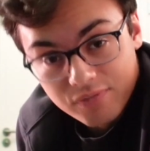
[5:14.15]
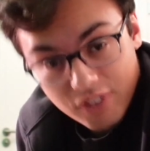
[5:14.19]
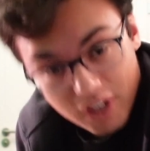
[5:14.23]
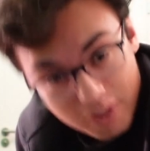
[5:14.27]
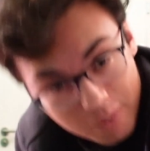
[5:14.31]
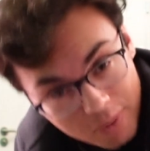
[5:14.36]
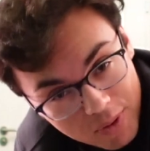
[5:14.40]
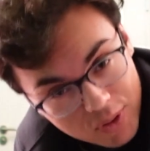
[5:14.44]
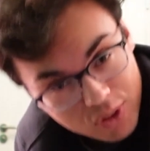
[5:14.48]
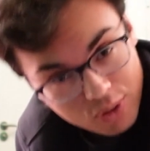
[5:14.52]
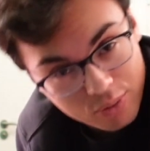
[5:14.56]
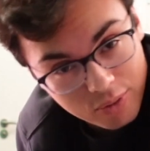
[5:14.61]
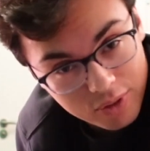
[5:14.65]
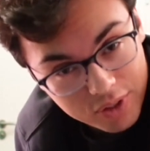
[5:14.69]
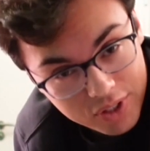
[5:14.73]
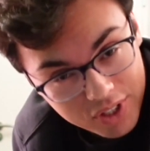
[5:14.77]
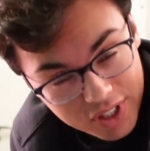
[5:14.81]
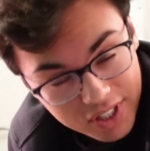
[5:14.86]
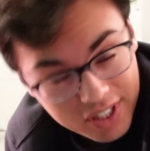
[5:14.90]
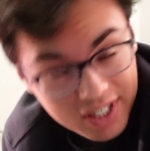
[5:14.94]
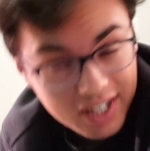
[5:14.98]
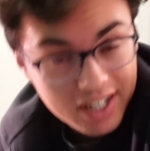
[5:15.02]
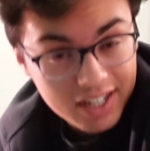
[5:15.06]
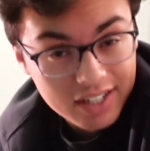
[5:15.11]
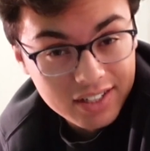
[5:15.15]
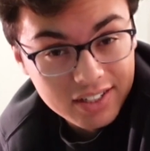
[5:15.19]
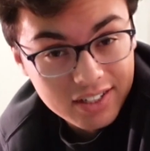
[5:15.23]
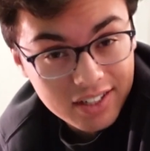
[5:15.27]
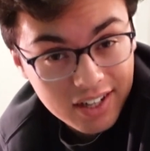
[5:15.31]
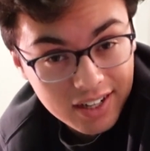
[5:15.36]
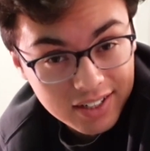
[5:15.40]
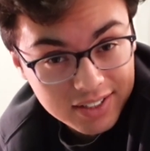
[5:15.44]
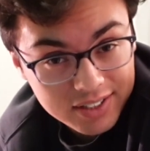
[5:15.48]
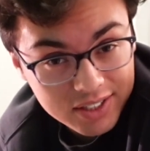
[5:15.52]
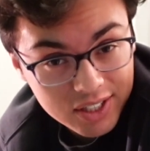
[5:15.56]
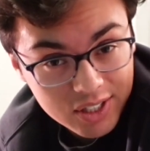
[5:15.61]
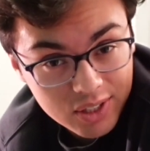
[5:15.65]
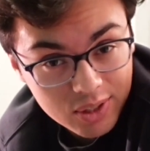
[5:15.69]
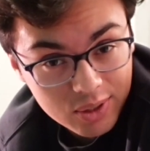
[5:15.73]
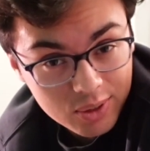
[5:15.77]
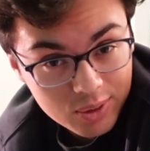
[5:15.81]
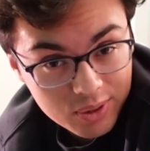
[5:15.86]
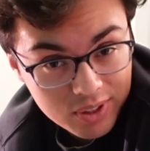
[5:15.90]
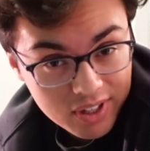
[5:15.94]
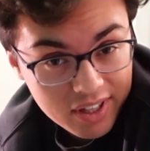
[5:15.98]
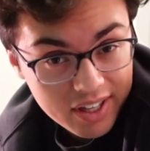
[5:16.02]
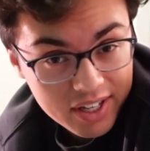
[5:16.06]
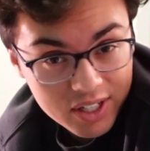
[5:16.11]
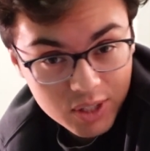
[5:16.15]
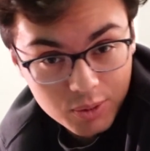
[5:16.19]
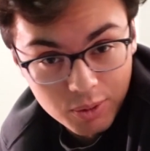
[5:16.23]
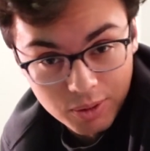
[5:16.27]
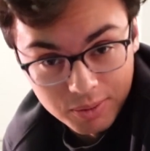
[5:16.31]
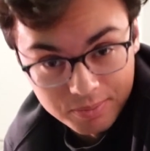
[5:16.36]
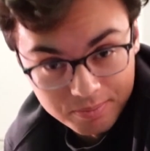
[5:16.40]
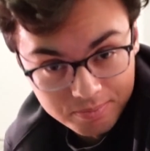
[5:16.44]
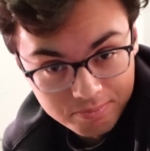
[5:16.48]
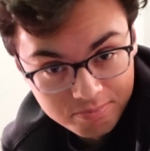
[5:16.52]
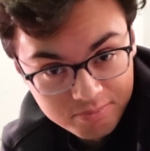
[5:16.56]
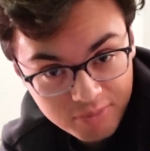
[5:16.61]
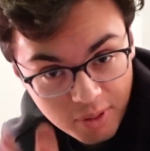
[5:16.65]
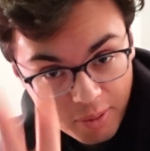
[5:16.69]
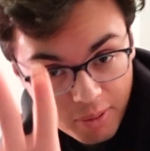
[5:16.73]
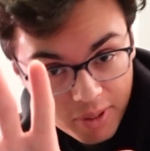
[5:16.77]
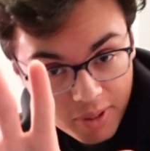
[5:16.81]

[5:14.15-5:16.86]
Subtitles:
very much for watching, and I'll see you in the next one. Bye